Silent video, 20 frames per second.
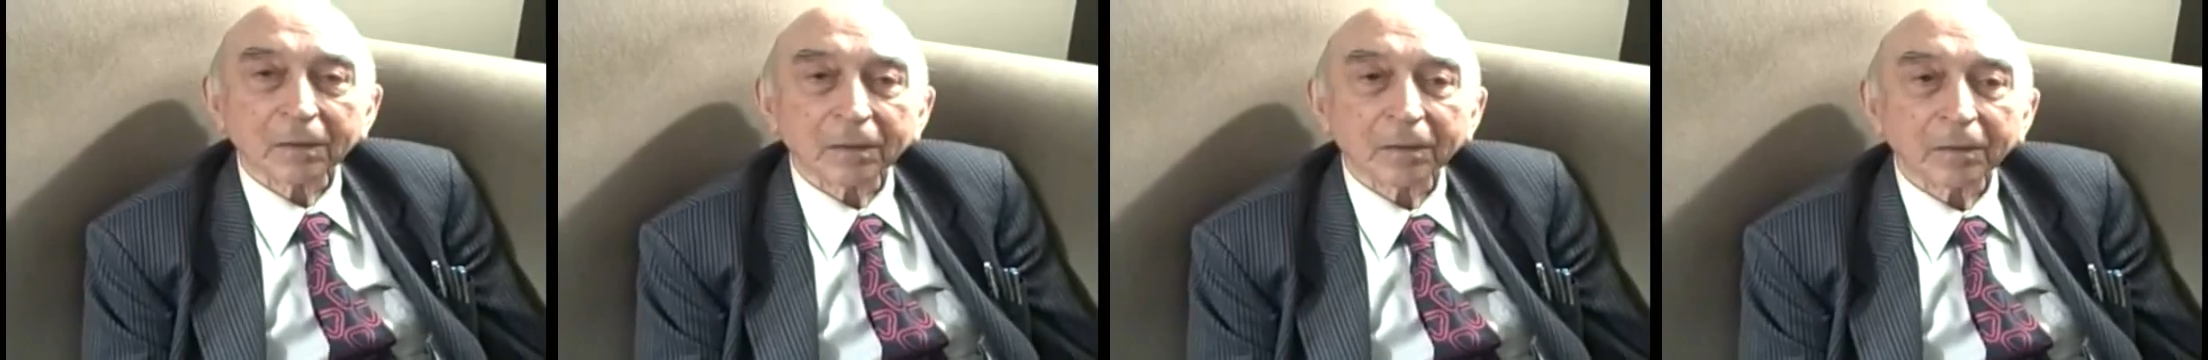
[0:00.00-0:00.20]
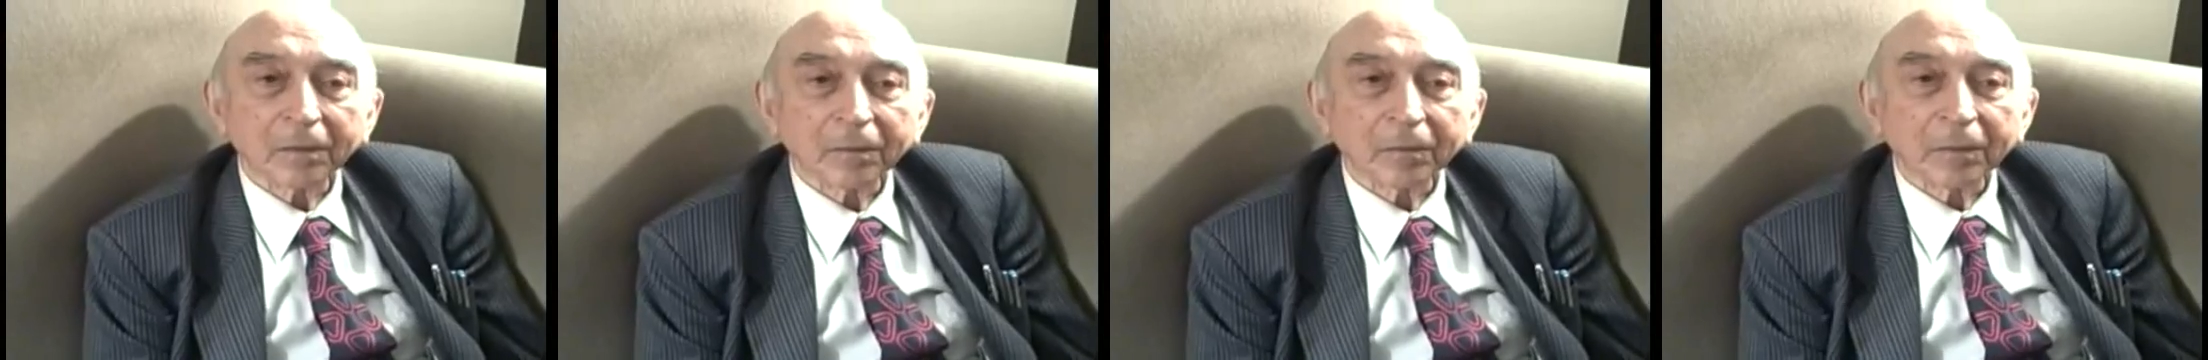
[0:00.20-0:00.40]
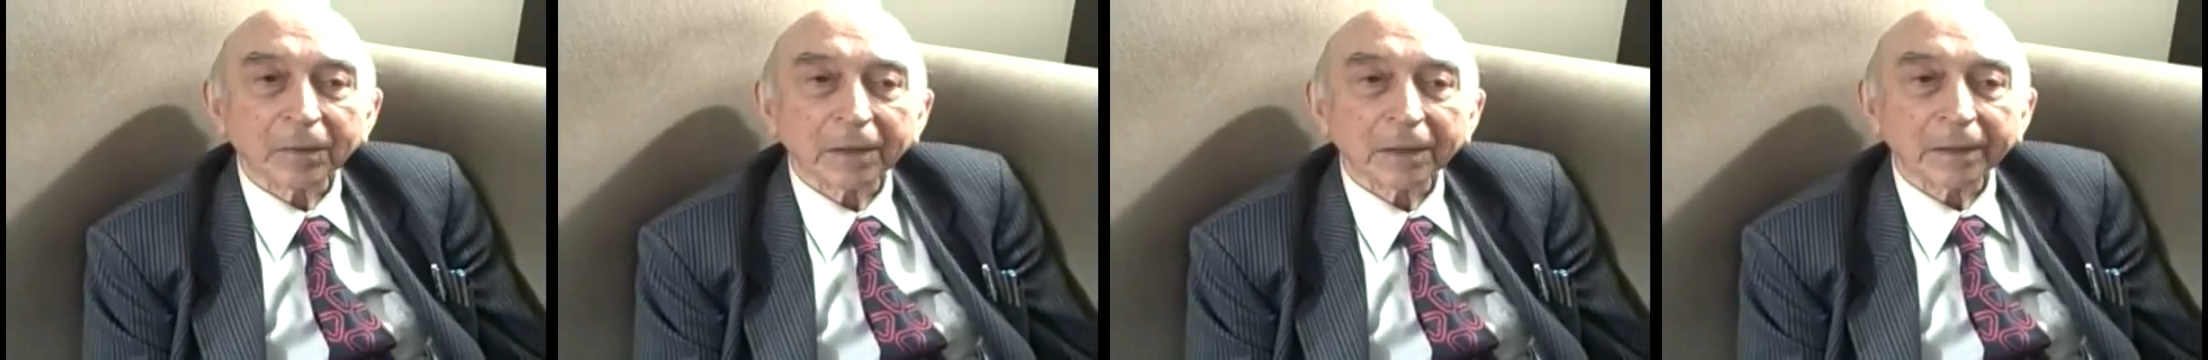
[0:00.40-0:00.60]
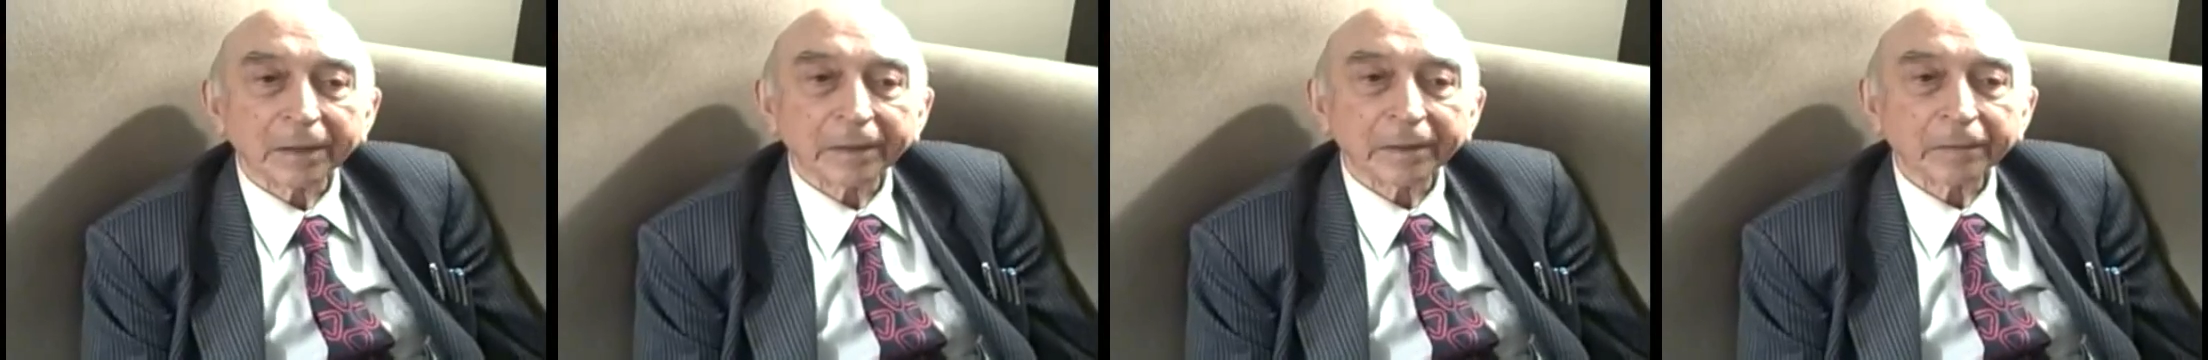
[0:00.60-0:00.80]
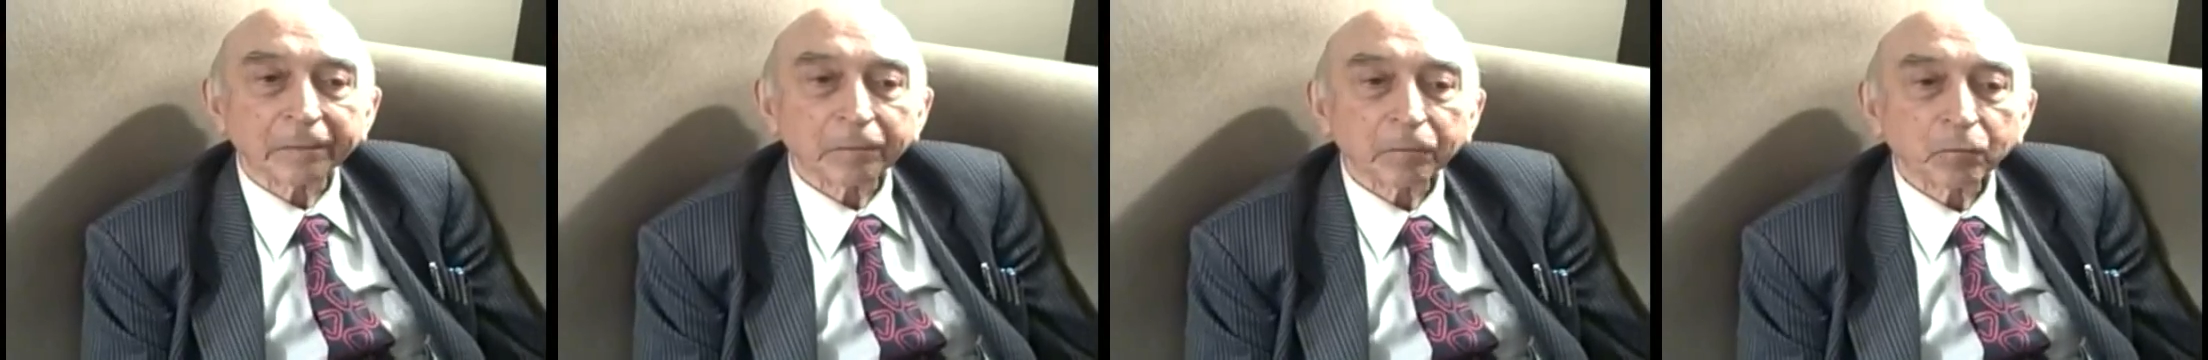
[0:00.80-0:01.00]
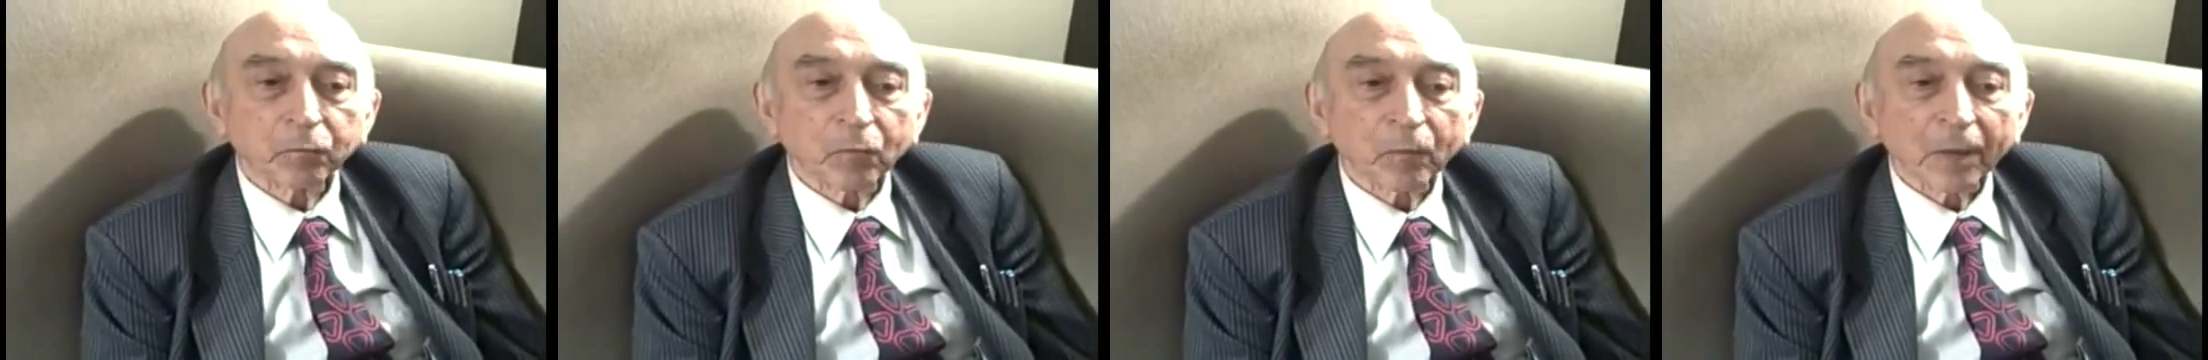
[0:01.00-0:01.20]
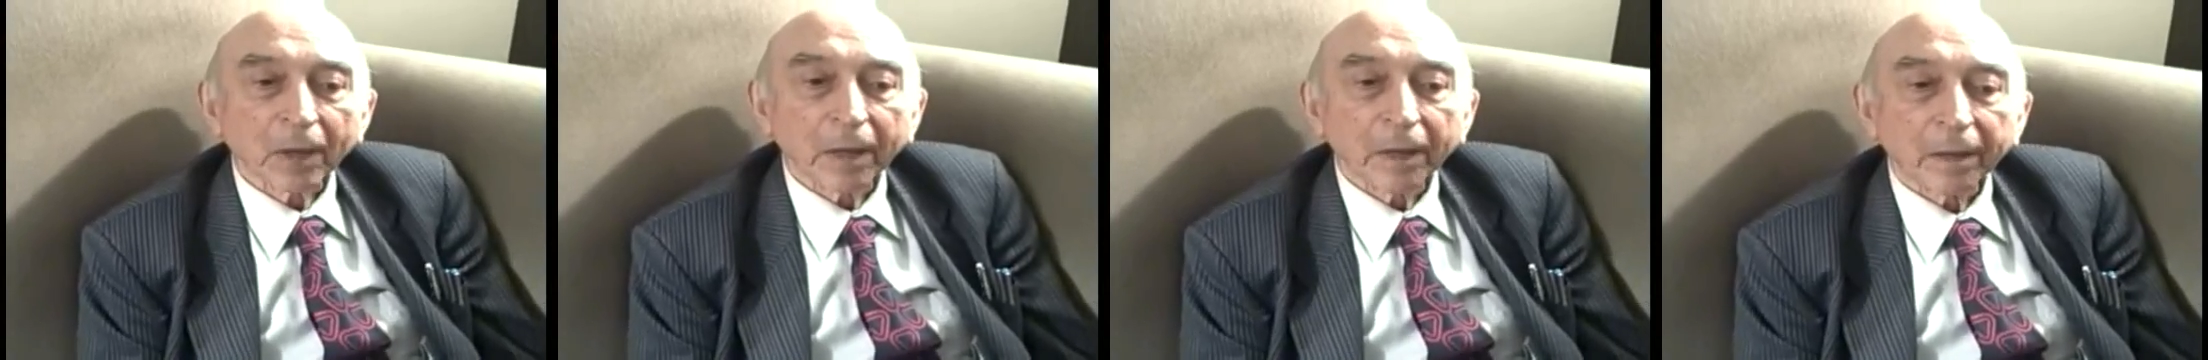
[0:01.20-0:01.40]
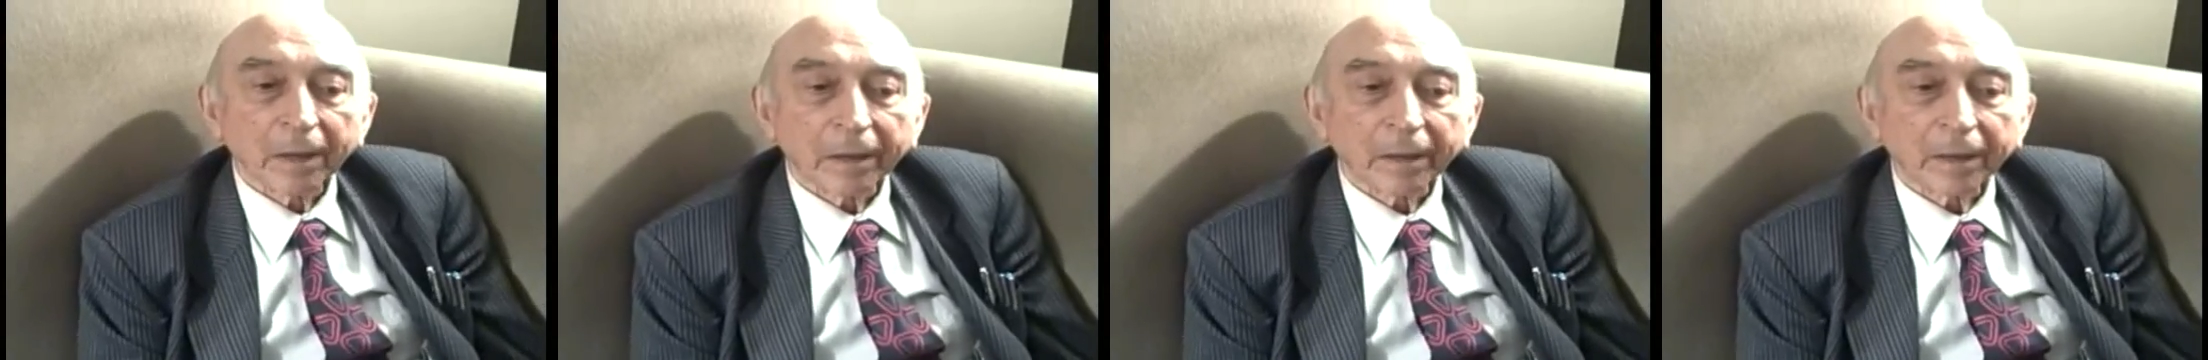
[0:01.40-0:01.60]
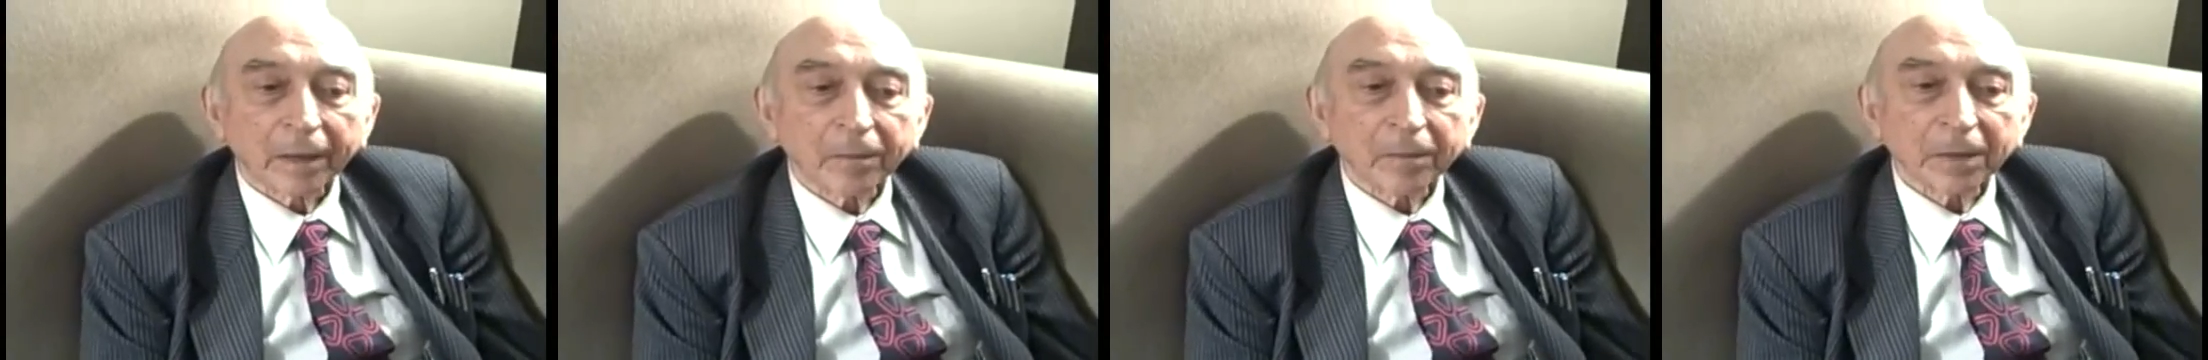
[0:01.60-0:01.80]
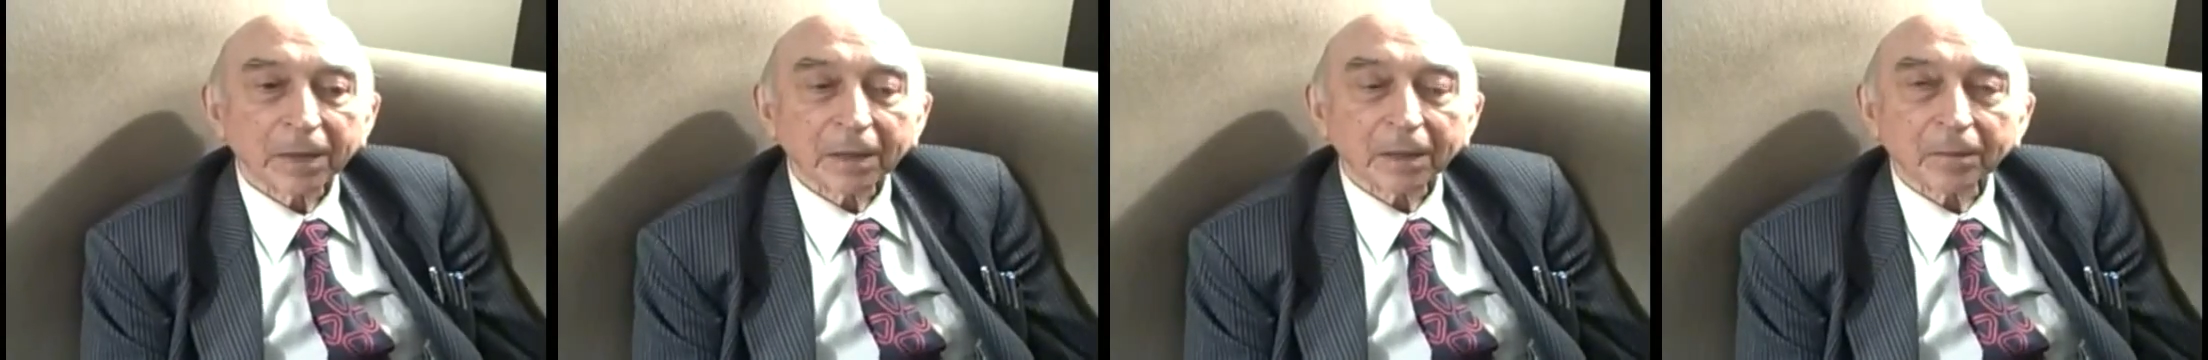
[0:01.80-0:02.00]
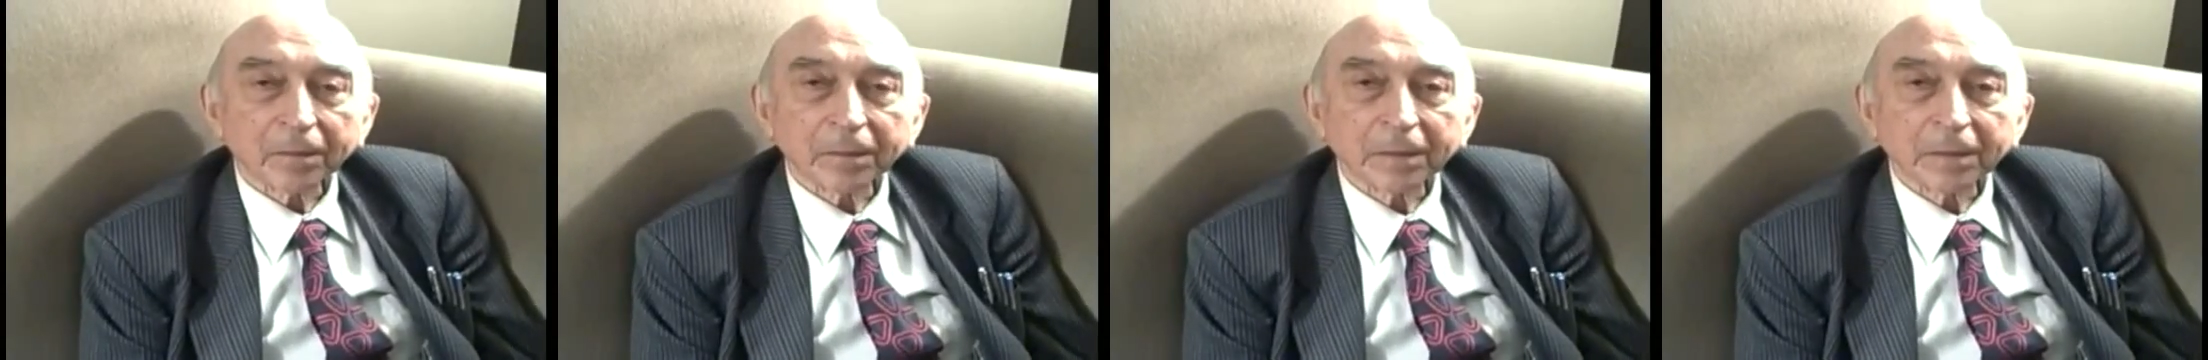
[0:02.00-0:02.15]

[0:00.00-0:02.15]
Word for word: uh, my coming up